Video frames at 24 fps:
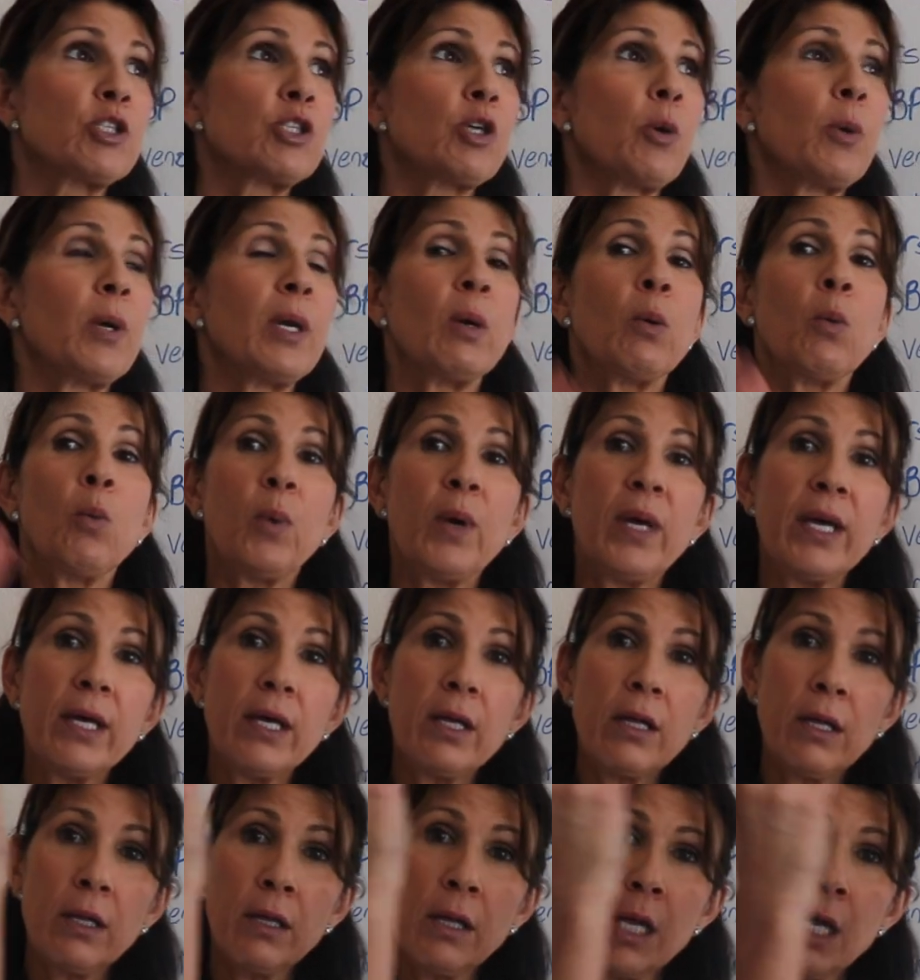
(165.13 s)
So it
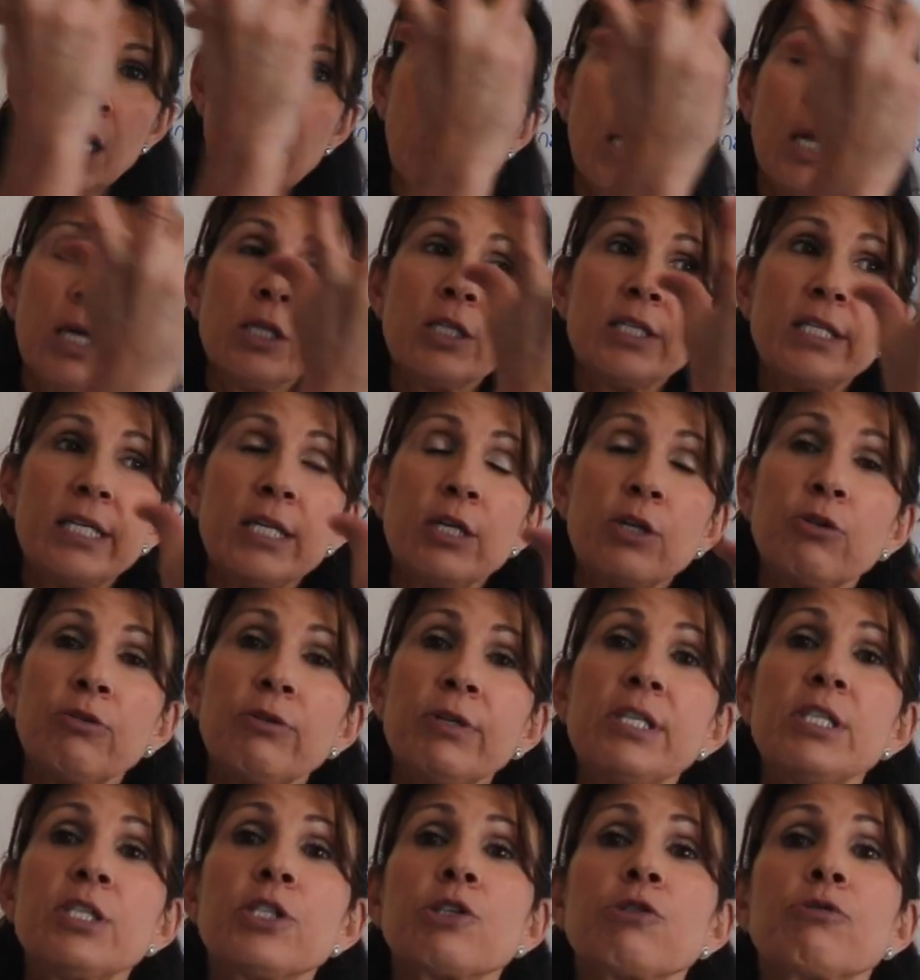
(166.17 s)
will
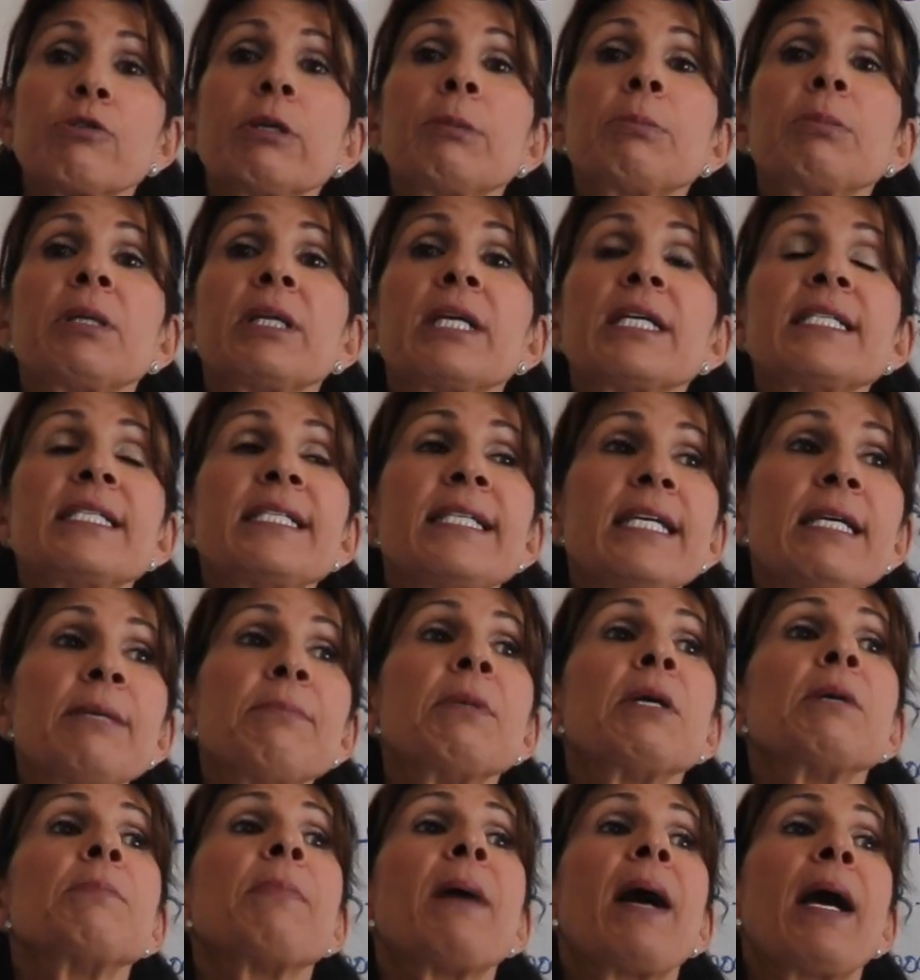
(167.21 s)
decrease cerebral
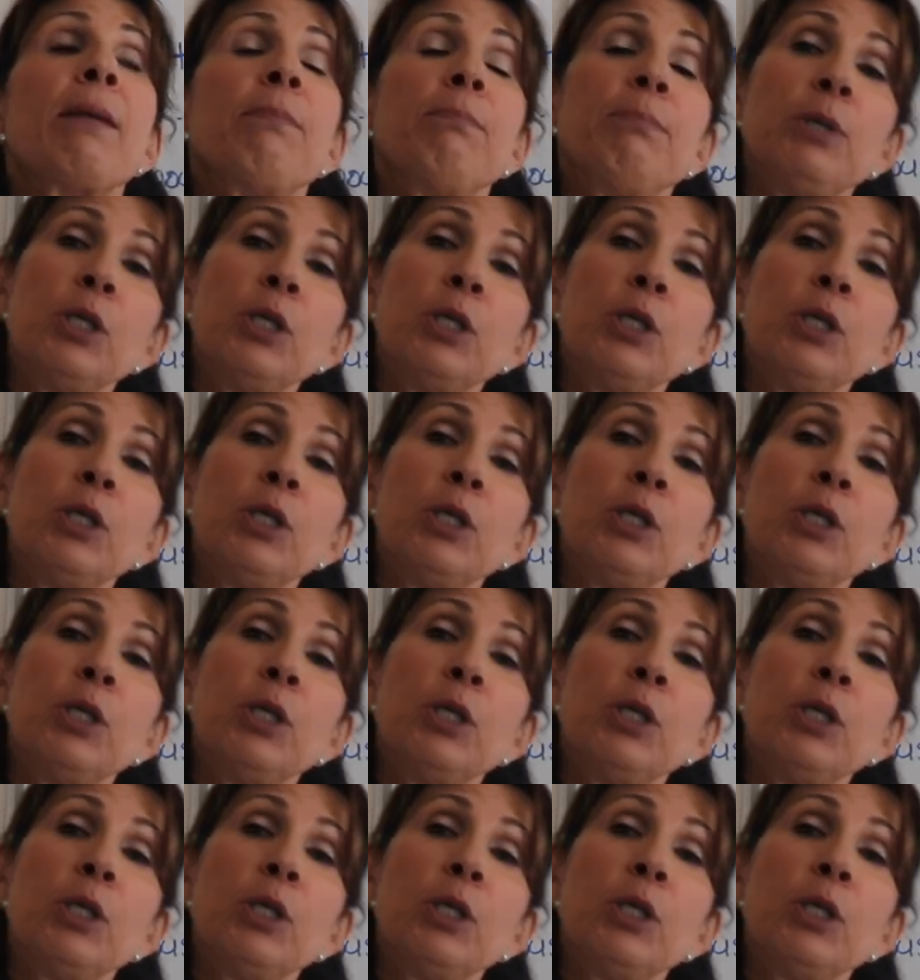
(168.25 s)
edema by